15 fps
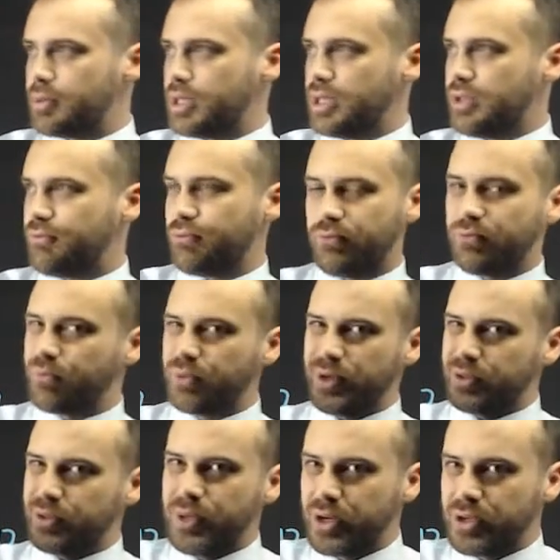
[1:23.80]
If
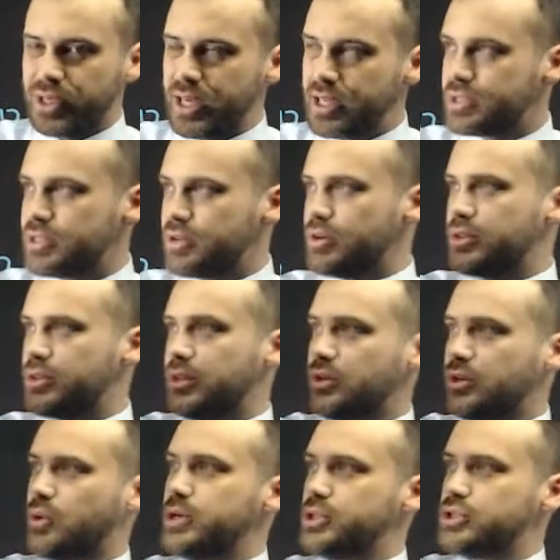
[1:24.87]
we don't get 0, then the
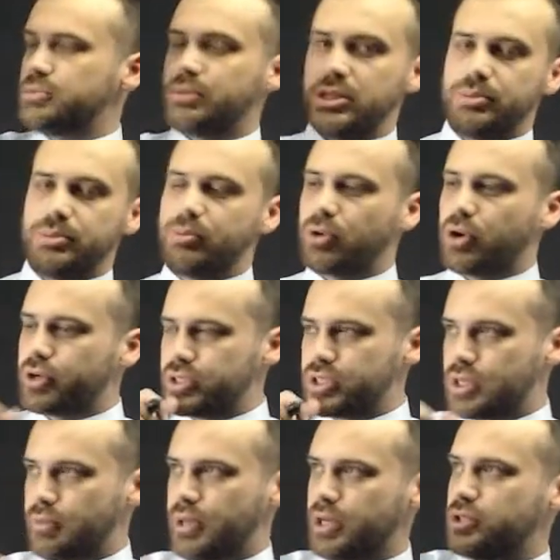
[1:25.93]
question must be broken
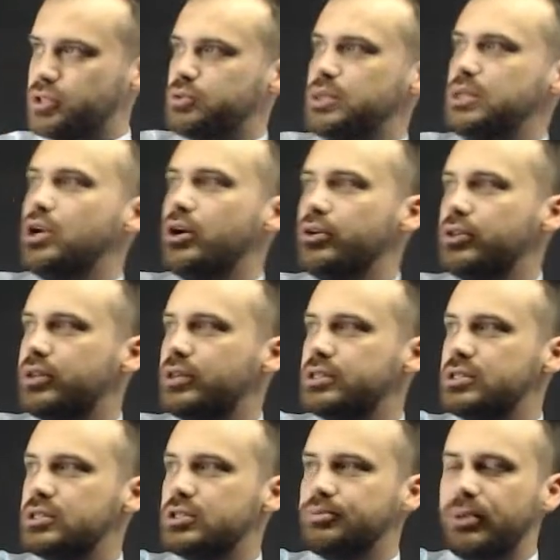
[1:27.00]
somehow because we know that
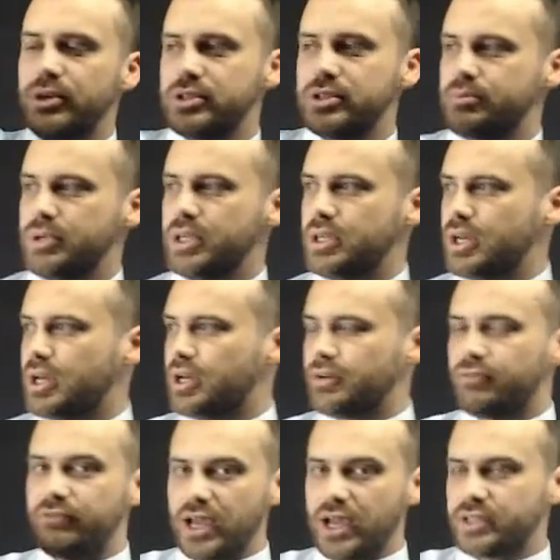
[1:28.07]
this is supposed to be a
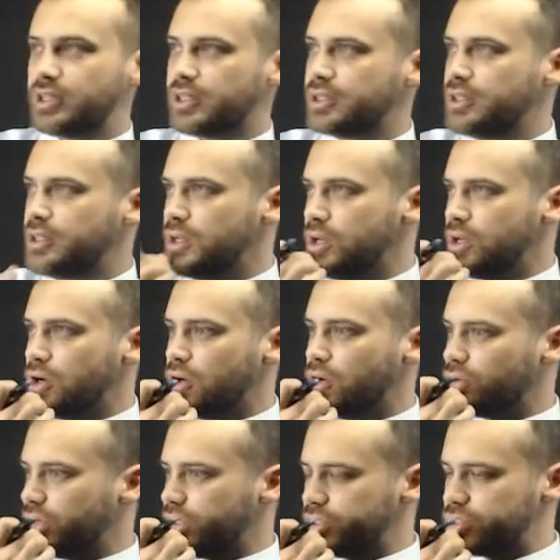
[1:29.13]
factor.
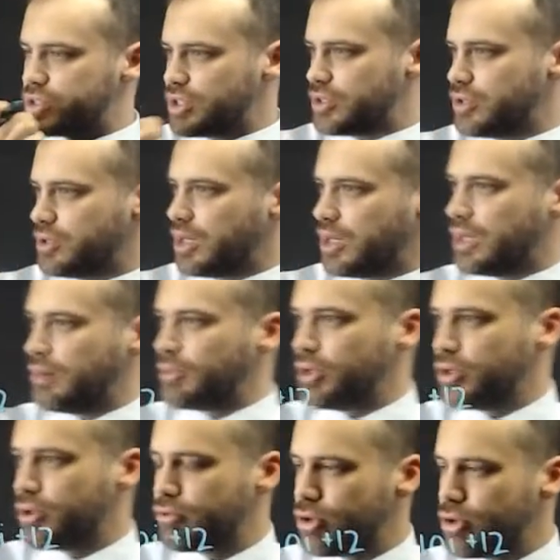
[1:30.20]
All right, so I'm
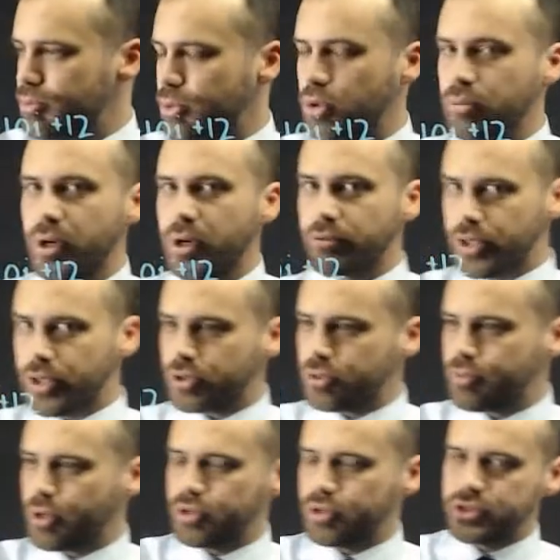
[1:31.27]
going to group all my real
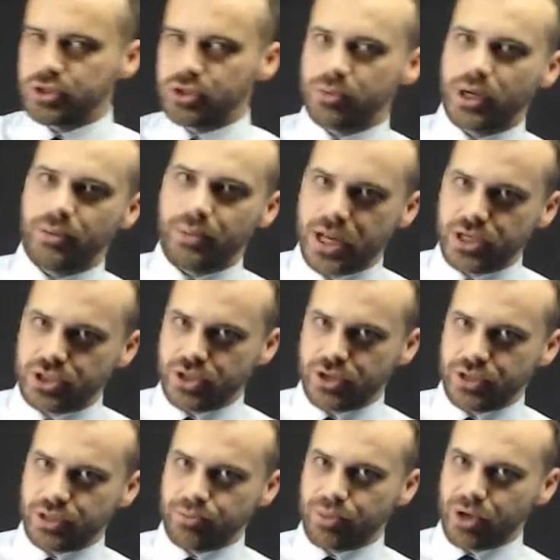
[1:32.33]
components and all my
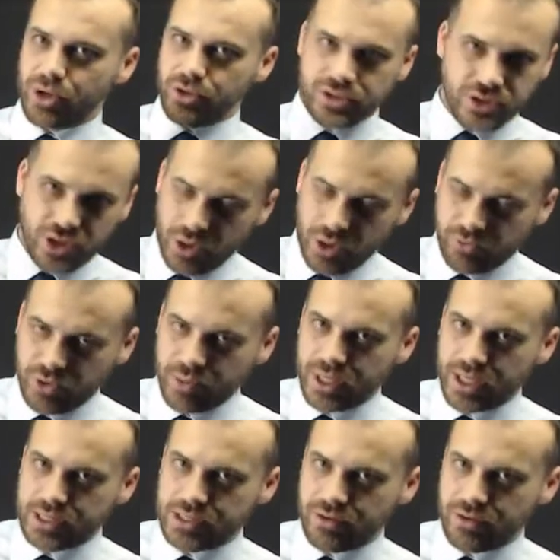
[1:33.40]
imaginary components, and hopefully we
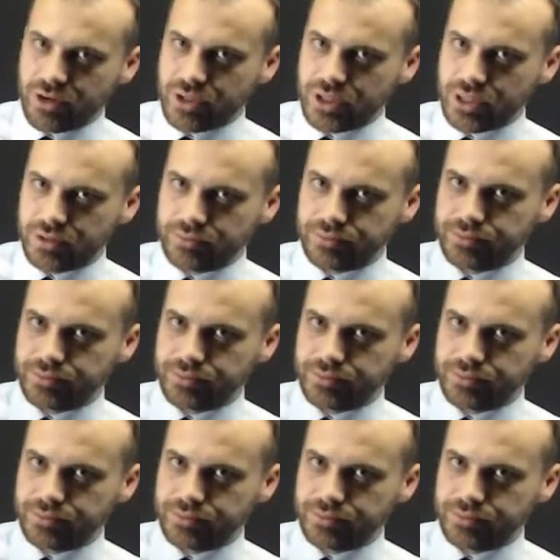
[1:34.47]
get a 0 here.